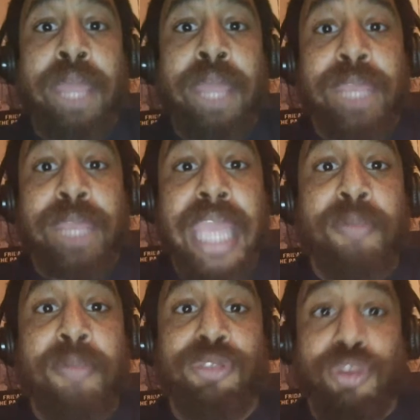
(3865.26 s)
be
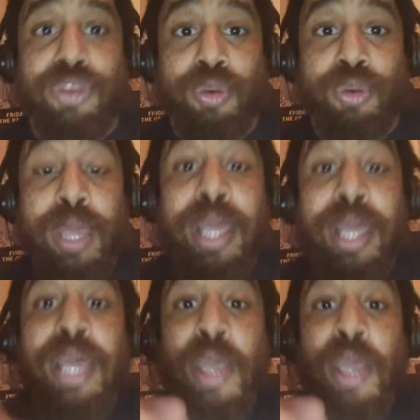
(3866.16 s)
able to,
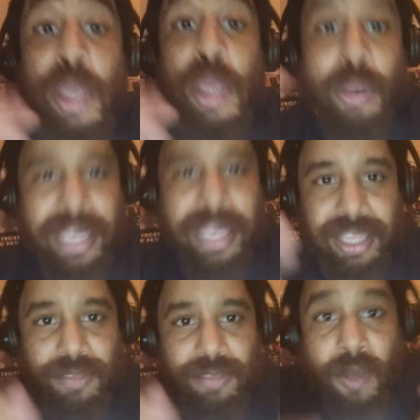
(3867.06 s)
like,
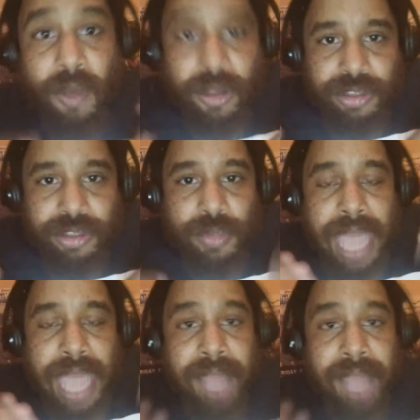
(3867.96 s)
because also when
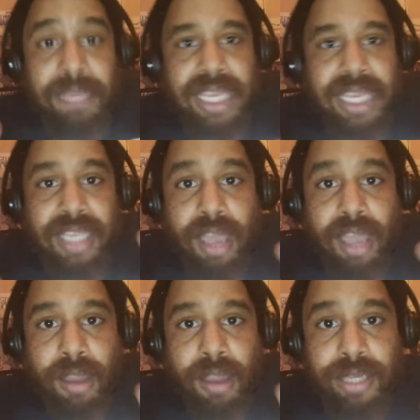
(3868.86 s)
I meet a young
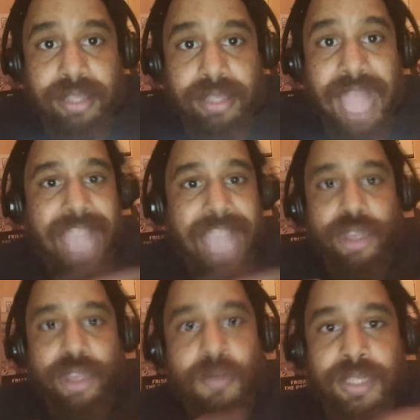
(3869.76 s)
artist, I
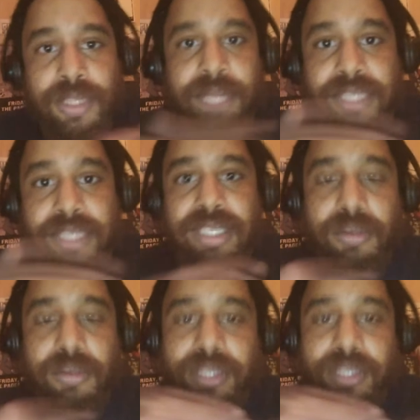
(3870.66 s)
don't want them to deal
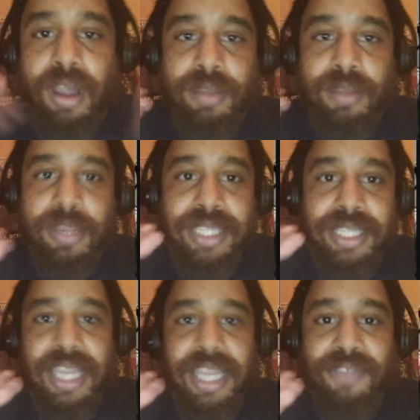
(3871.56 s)
with the heartbreak that
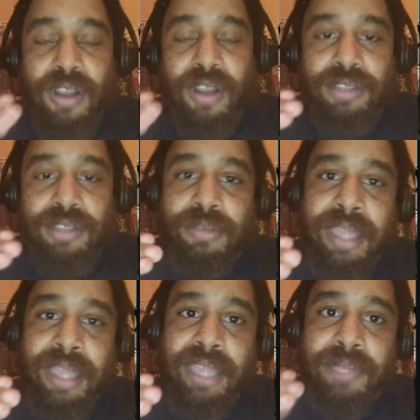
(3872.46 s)
I've gone through
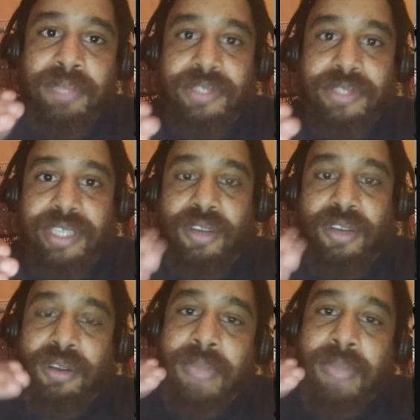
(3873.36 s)
making music, or
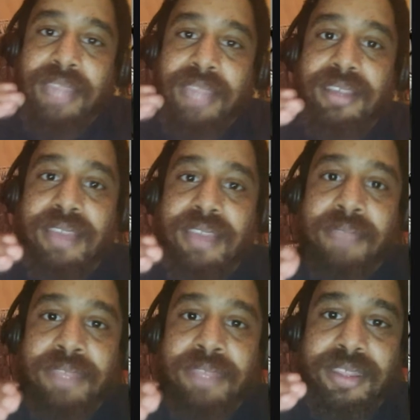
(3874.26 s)
to make the same
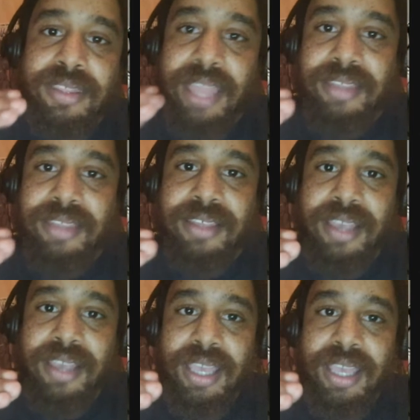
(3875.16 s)
mistakes
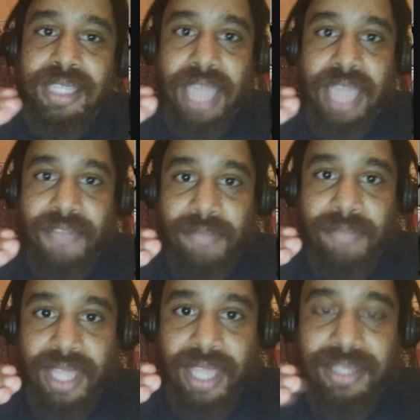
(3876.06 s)
that I've
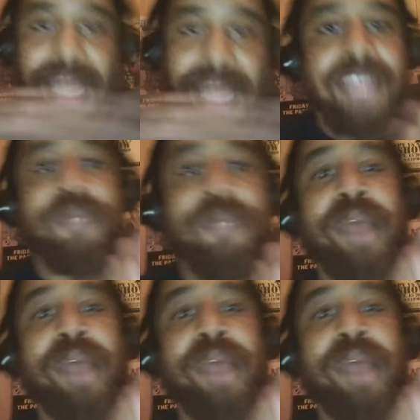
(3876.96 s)
made. That is my